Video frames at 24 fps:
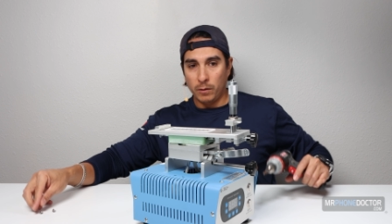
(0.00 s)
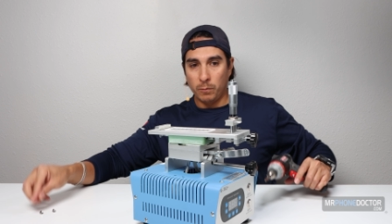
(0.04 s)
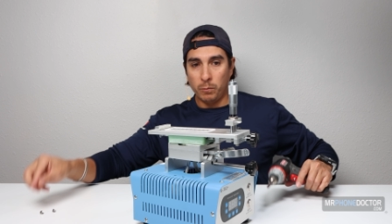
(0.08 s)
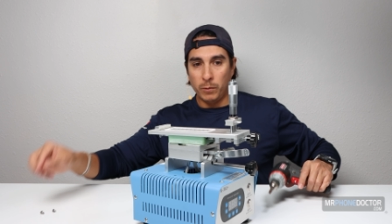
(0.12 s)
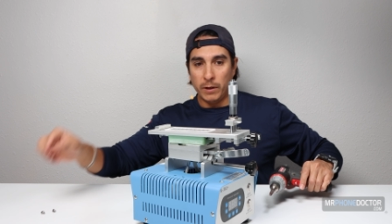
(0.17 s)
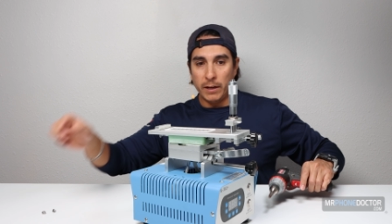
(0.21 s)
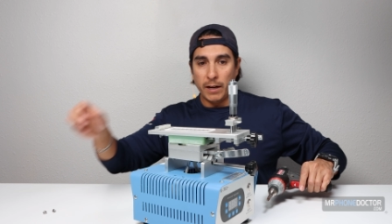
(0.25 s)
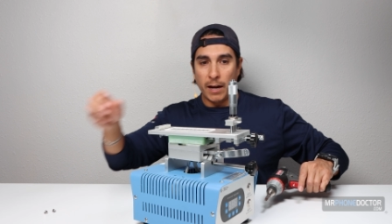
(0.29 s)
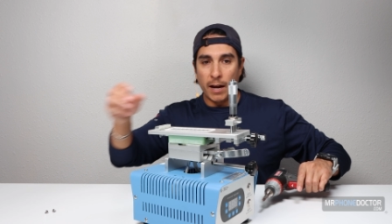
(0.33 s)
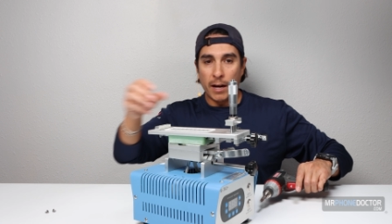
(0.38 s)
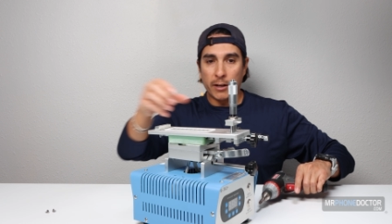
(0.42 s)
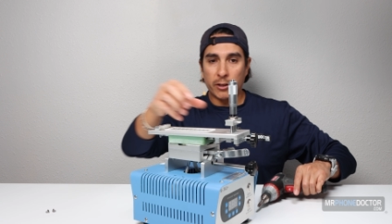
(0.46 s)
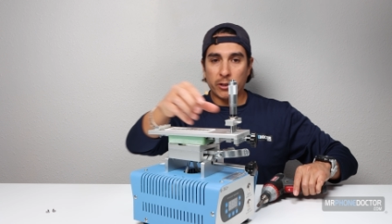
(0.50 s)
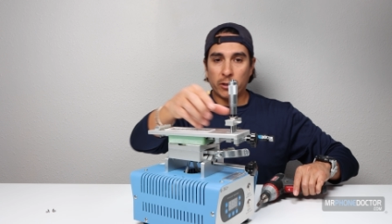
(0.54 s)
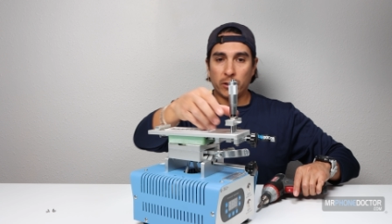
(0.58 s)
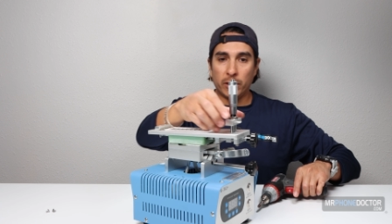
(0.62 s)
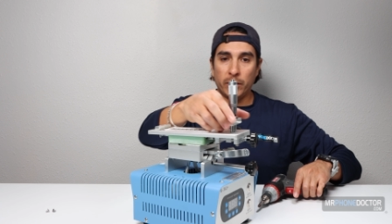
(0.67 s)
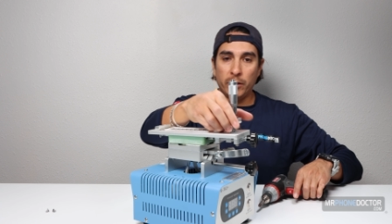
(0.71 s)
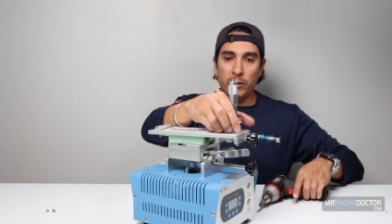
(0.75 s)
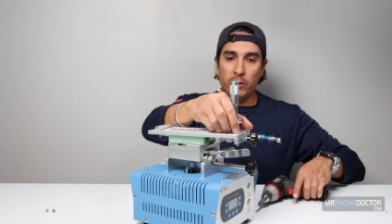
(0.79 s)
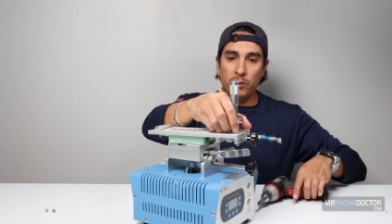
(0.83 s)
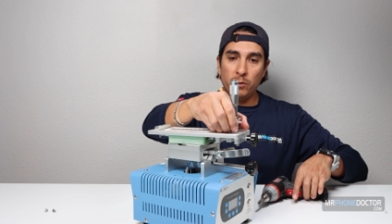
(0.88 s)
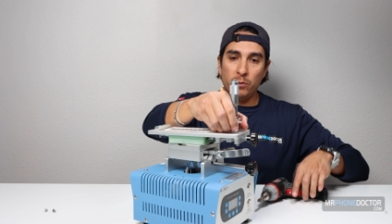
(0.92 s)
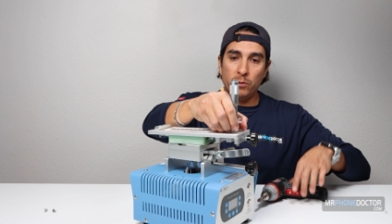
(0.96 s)
We
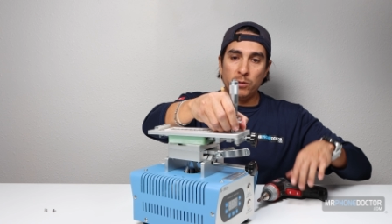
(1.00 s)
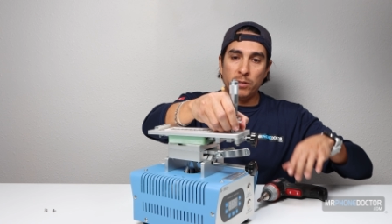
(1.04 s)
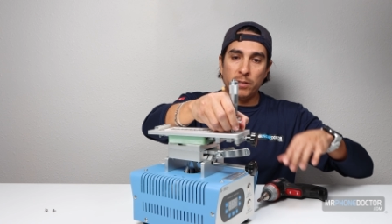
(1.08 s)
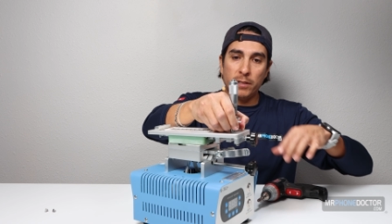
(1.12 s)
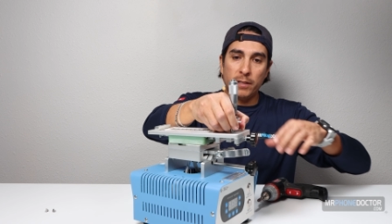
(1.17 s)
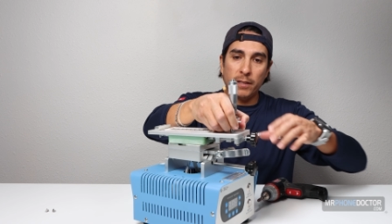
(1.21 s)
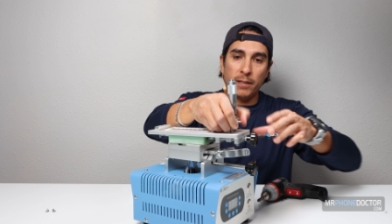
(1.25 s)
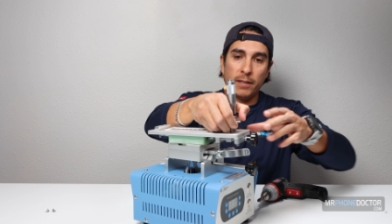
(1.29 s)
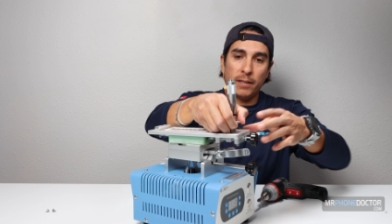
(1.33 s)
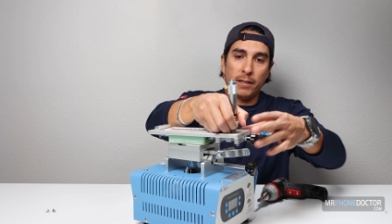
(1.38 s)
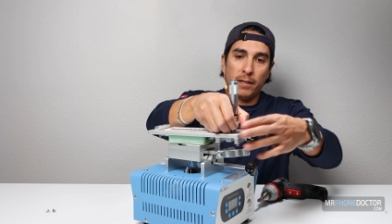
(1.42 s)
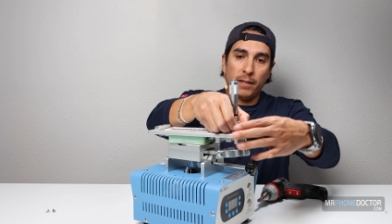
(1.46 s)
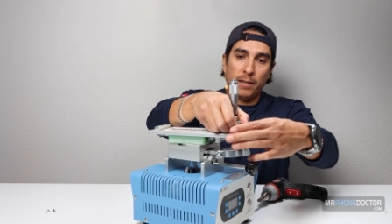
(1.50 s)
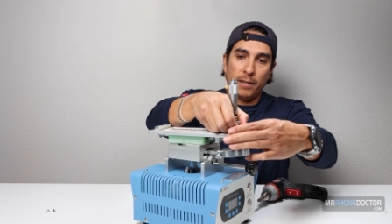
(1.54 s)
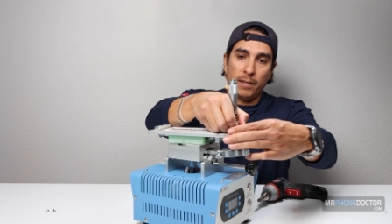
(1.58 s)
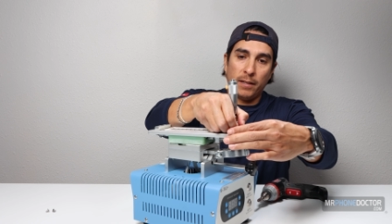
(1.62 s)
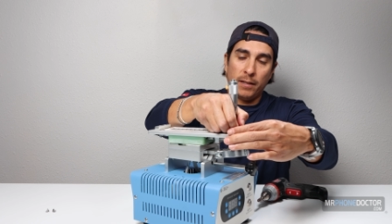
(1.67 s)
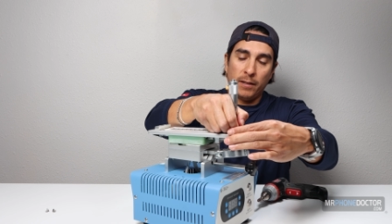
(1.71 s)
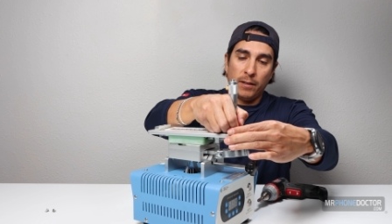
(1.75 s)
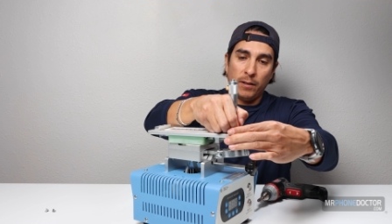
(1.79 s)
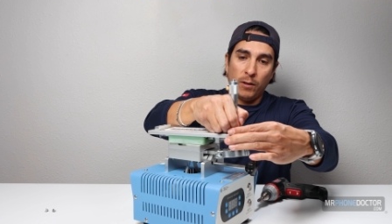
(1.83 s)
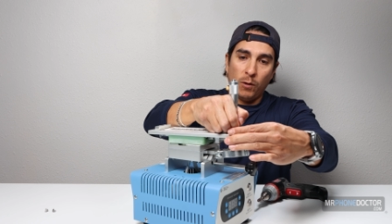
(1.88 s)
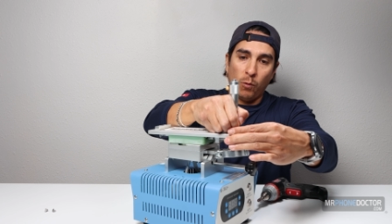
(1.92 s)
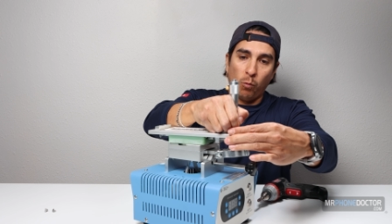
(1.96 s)
actually used it
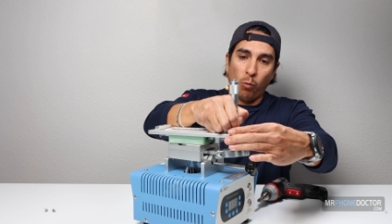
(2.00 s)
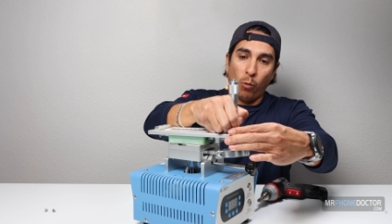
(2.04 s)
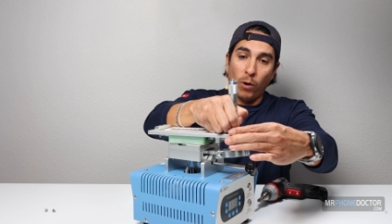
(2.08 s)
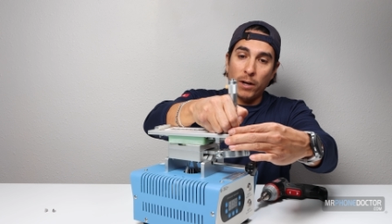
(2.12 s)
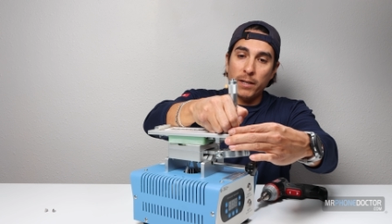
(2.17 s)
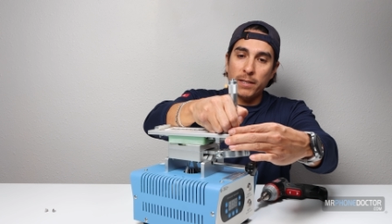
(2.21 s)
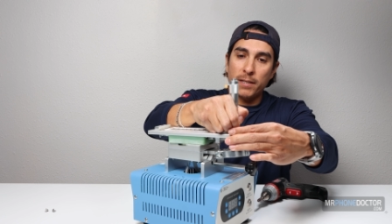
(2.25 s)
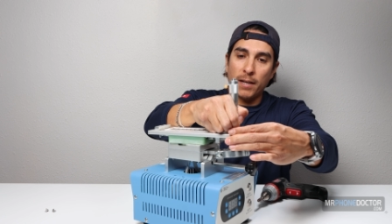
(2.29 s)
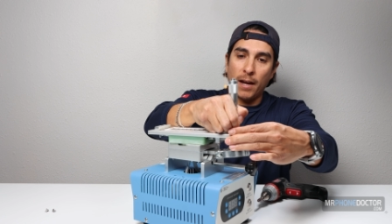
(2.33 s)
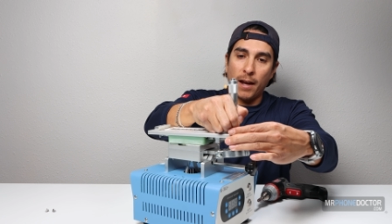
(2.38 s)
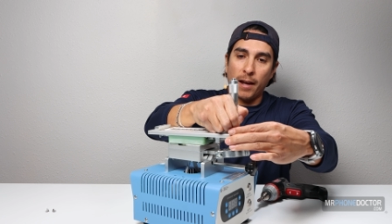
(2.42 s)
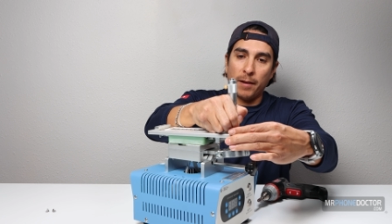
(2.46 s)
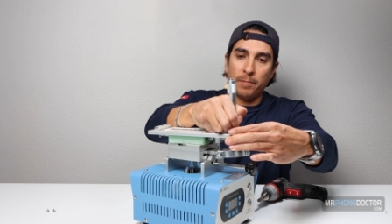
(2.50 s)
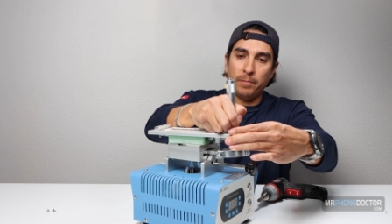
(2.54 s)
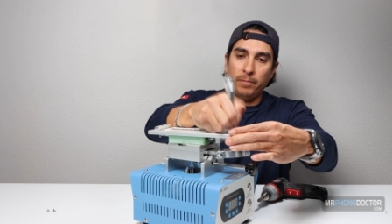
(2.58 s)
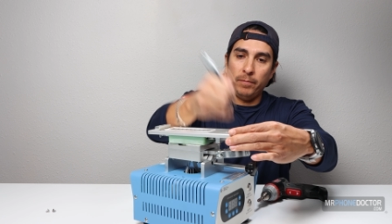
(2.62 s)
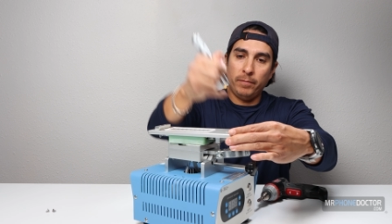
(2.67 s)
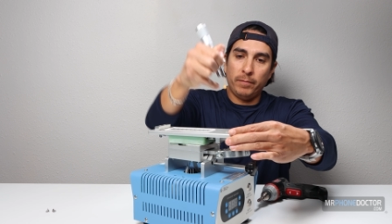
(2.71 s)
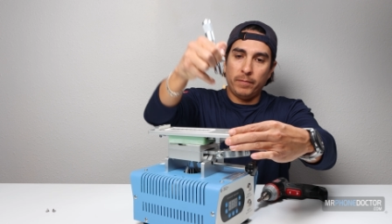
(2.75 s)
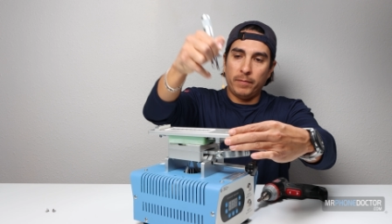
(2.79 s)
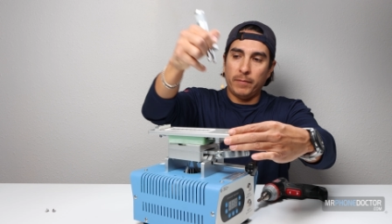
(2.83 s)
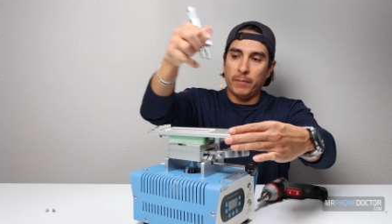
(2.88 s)
one time